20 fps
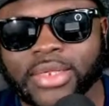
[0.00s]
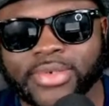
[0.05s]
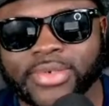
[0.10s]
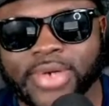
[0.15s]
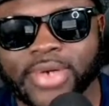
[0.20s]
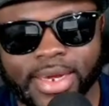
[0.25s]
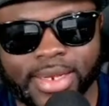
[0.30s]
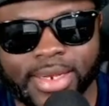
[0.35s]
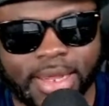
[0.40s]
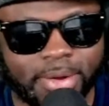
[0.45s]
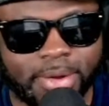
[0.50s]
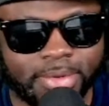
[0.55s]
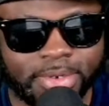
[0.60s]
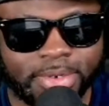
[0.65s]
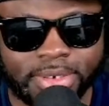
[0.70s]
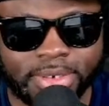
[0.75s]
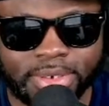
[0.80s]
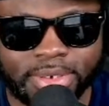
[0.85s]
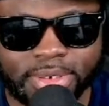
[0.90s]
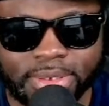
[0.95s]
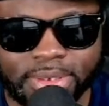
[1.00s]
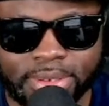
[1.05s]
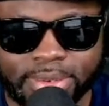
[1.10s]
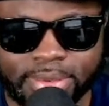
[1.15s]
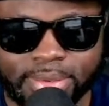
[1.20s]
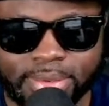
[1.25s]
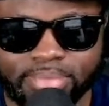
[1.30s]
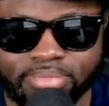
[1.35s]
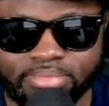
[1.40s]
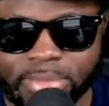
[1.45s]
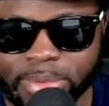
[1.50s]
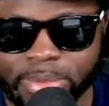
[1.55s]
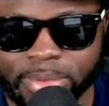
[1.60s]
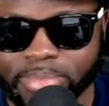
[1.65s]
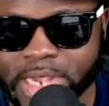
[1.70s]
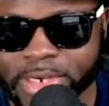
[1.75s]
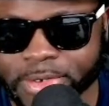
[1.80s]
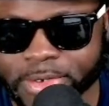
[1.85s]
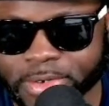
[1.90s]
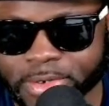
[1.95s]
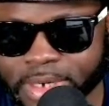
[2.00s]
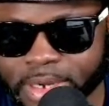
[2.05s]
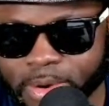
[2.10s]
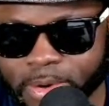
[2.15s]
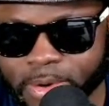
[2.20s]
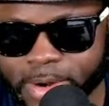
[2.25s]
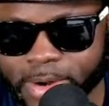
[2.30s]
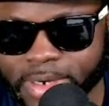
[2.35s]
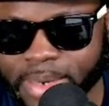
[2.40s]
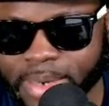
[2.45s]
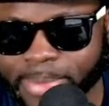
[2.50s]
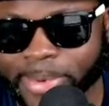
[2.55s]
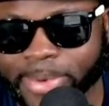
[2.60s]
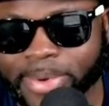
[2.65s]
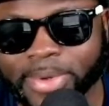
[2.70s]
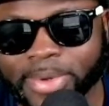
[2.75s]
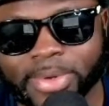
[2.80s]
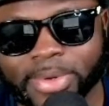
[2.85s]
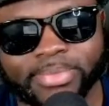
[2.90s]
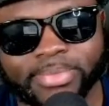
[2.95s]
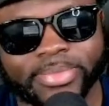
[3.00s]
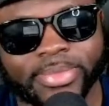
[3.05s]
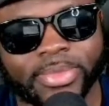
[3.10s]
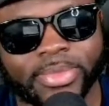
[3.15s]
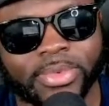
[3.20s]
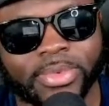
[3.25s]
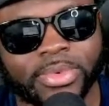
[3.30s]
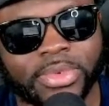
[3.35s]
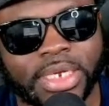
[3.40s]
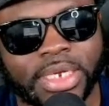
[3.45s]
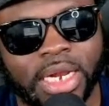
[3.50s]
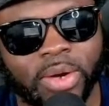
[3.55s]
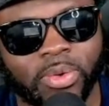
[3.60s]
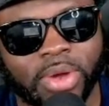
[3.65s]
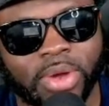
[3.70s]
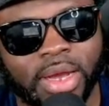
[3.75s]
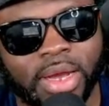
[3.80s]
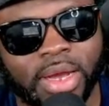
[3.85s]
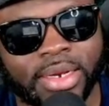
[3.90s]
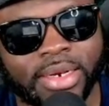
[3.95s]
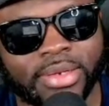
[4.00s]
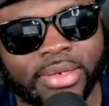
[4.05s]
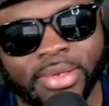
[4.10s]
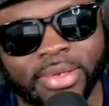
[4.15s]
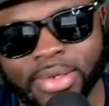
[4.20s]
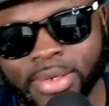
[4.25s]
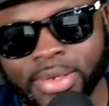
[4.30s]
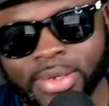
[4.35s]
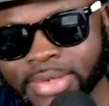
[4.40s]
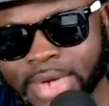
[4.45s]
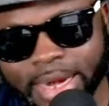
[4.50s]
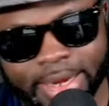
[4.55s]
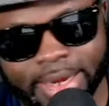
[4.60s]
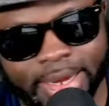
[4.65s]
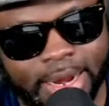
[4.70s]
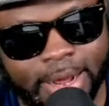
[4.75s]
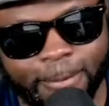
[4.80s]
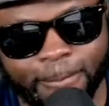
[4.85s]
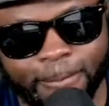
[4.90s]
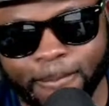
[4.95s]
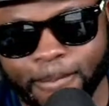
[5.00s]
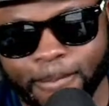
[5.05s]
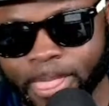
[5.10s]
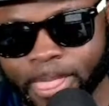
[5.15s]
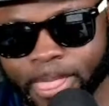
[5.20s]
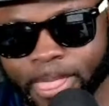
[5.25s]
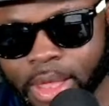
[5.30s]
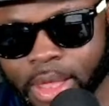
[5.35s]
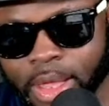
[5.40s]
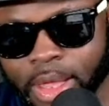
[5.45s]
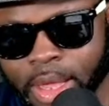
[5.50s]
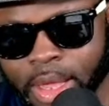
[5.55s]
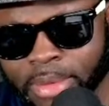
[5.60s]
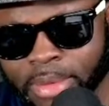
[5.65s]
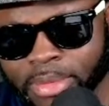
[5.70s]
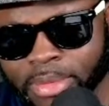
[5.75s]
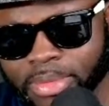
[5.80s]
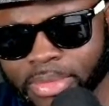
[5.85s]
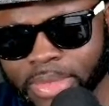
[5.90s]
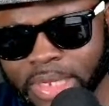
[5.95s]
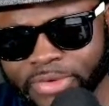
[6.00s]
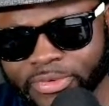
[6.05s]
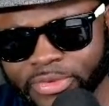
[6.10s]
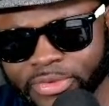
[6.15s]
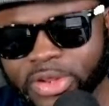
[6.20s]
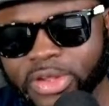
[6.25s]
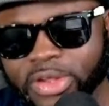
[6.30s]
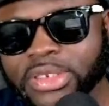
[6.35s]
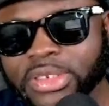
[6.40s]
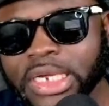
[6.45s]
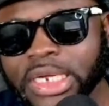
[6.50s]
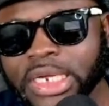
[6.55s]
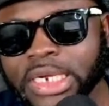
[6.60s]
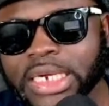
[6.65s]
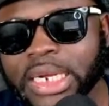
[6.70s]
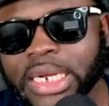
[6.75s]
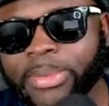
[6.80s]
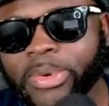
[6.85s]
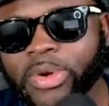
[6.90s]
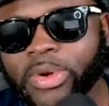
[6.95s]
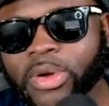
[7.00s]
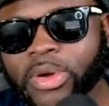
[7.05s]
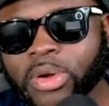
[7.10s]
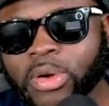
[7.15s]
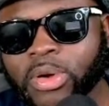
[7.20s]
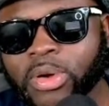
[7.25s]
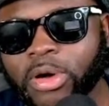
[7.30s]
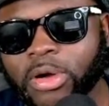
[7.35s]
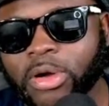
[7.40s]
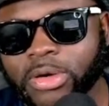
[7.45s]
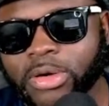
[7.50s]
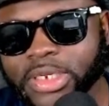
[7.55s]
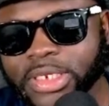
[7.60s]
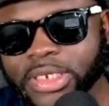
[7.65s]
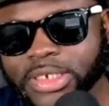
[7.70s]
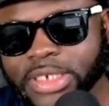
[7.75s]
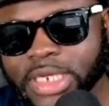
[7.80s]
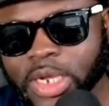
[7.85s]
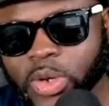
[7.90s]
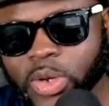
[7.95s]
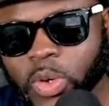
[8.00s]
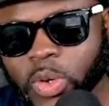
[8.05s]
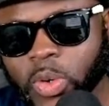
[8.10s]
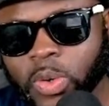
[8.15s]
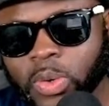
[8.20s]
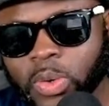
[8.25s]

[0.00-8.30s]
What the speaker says: I'm gonna take a look at it right now. If not, then I'm gonna call this a go. In 10 minutes time, I'm gonna start trading.